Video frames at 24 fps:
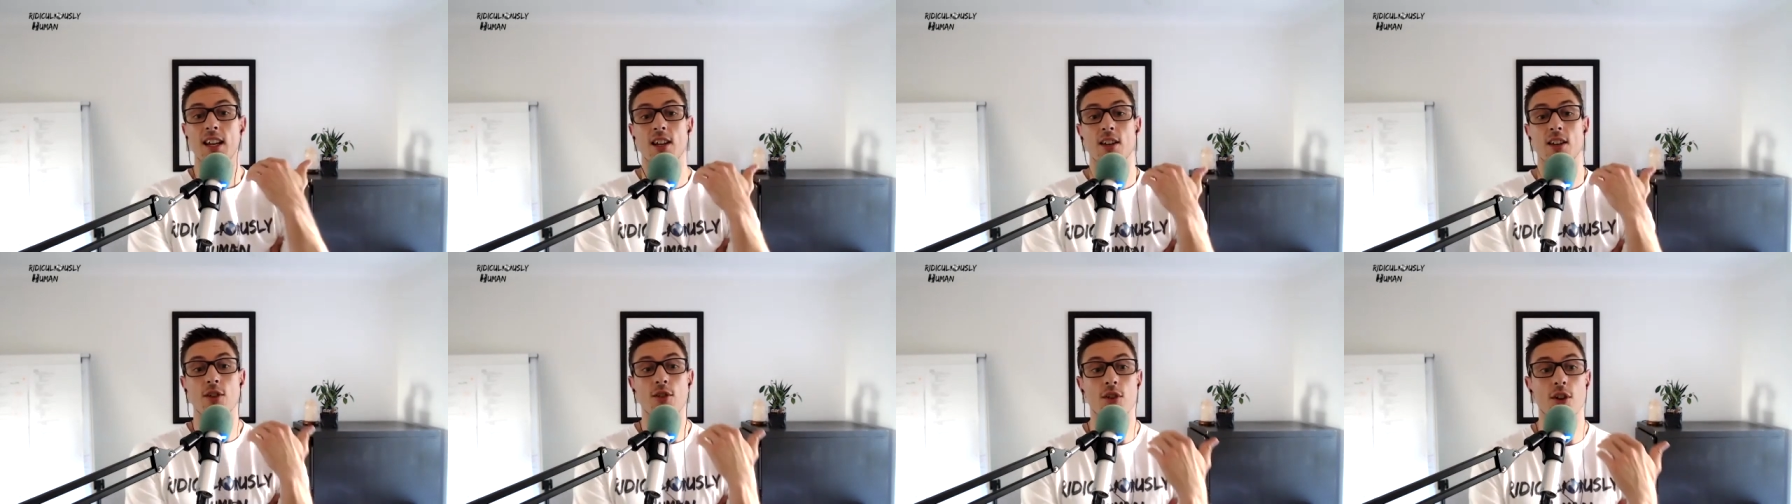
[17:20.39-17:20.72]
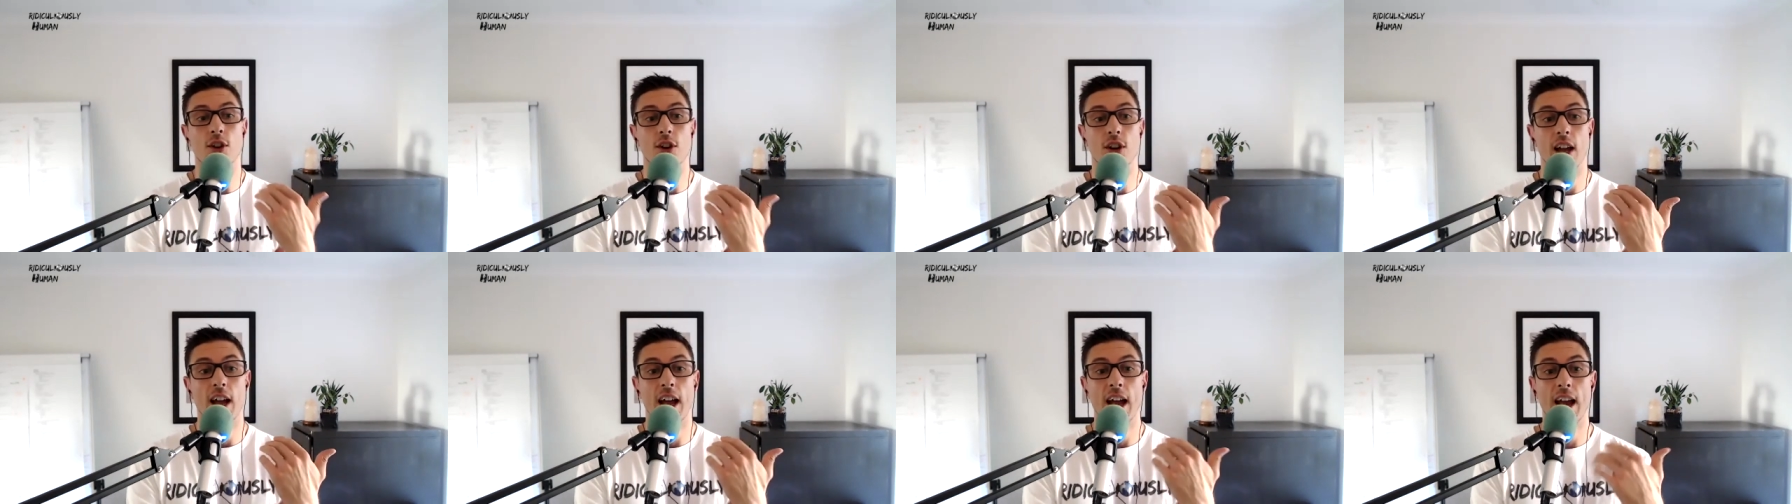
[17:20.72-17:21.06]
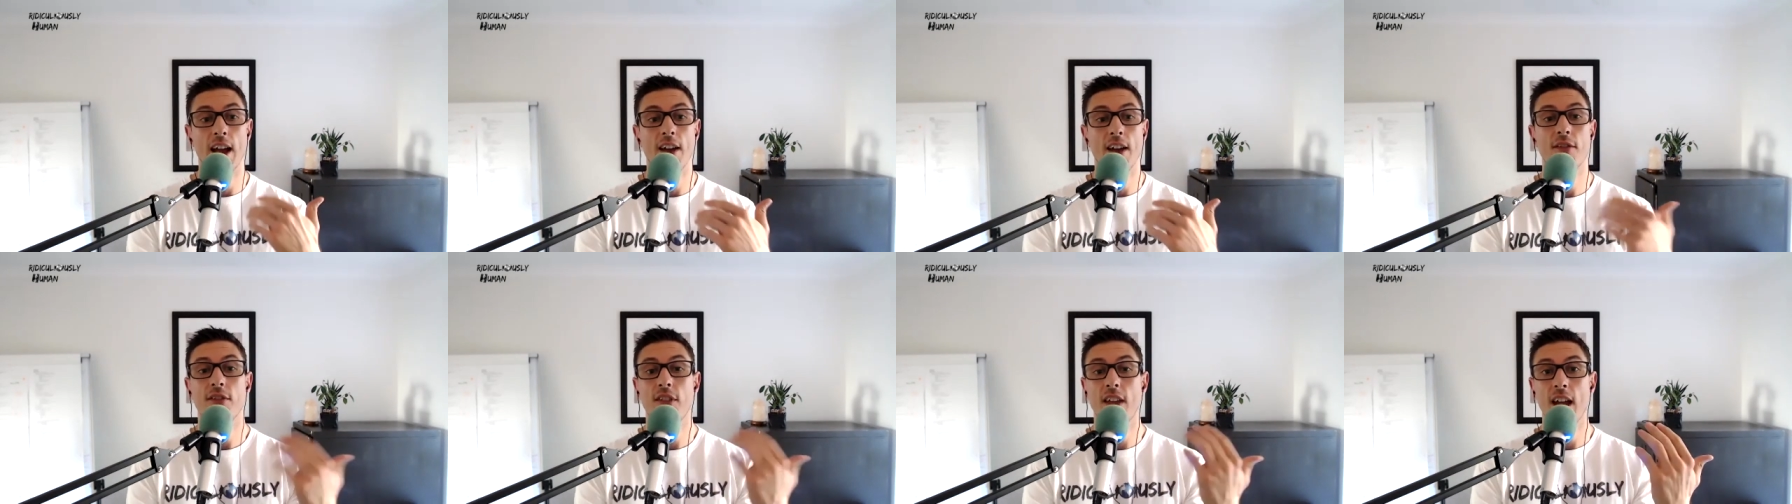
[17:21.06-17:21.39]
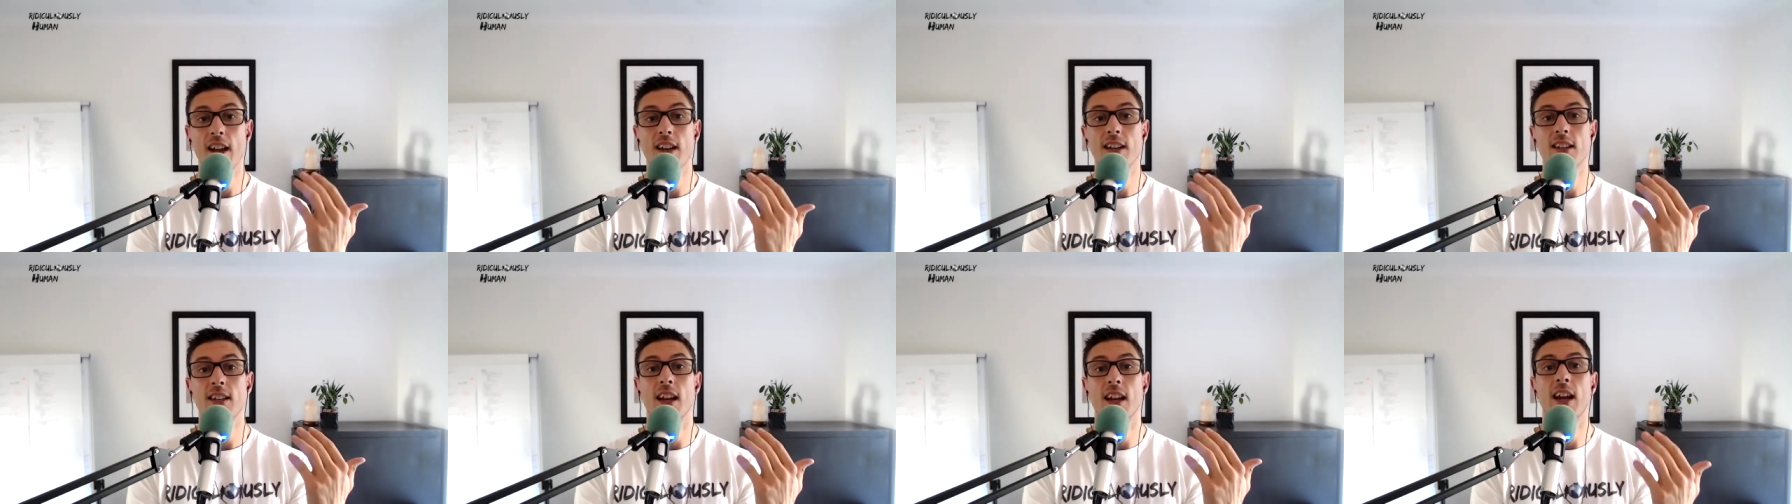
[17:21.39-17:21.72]
you're going to have
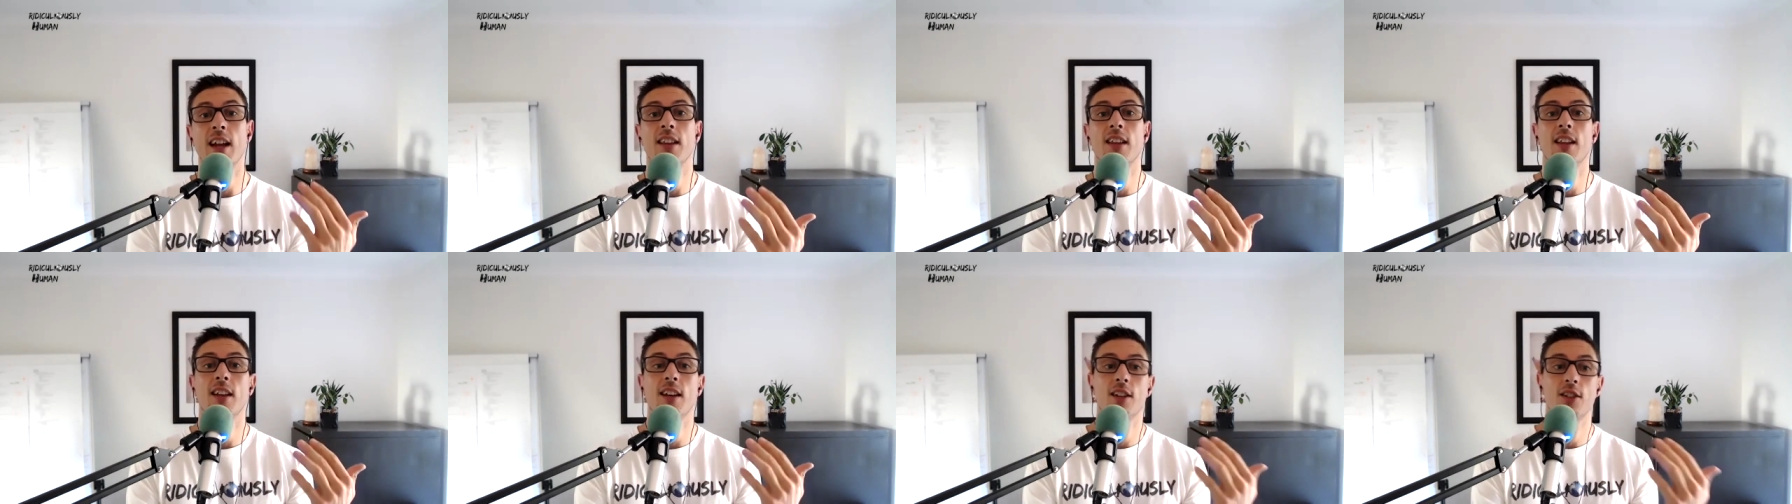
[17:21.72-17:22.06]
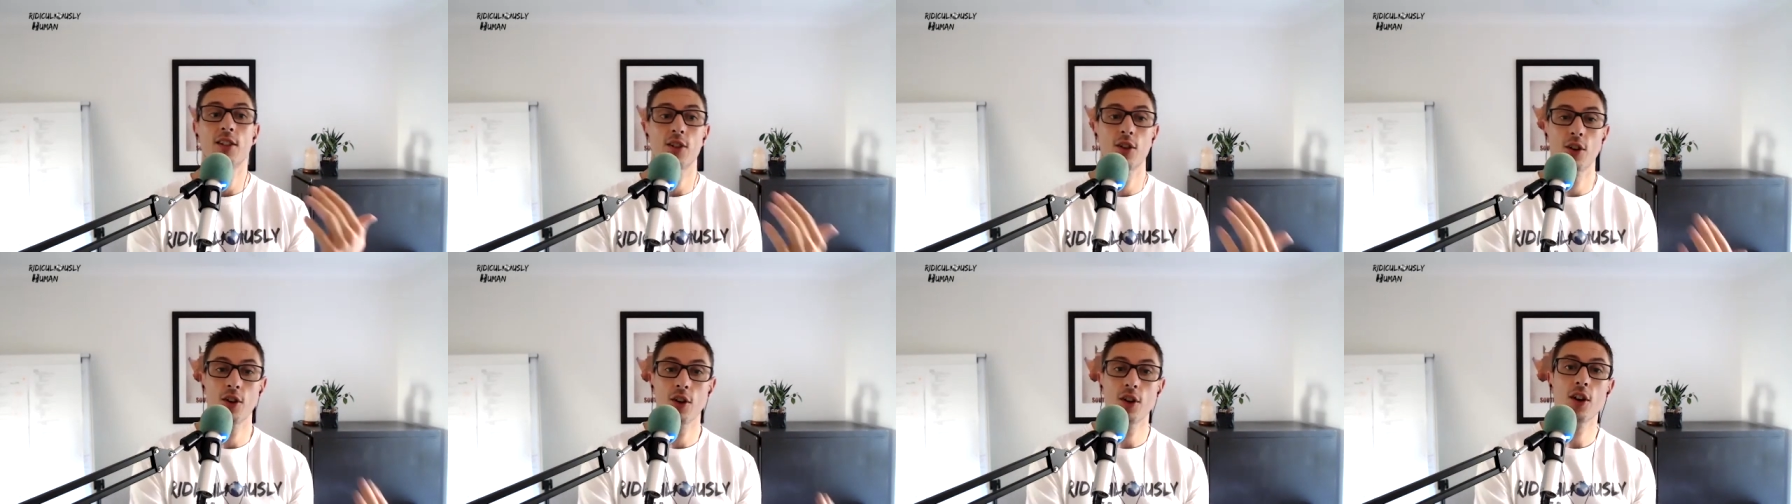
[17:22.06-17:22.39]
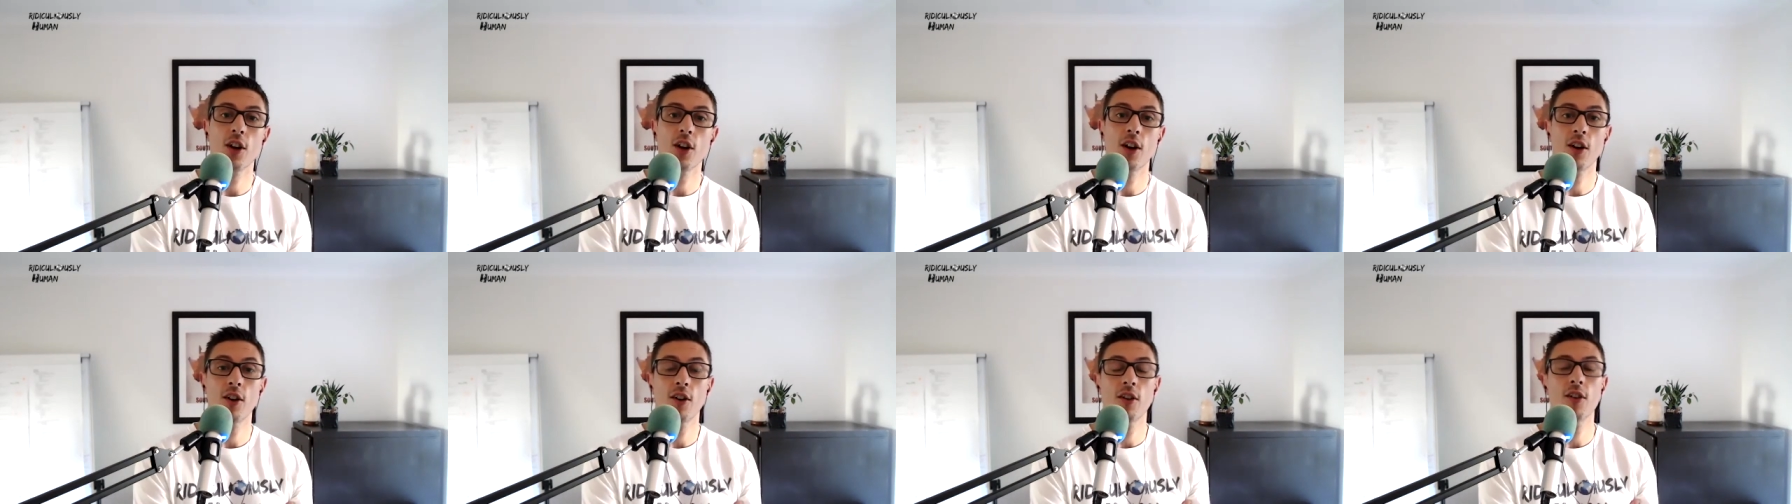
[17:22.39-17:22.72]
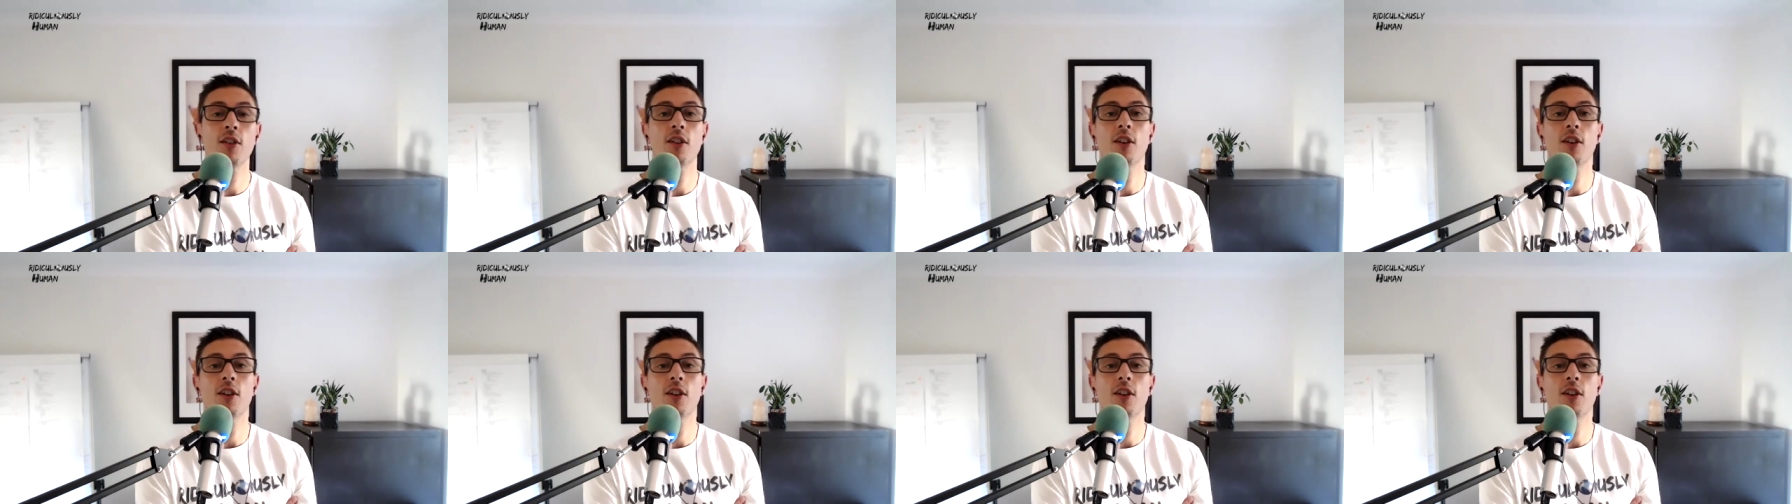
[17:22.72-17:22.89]
that and then it's going to go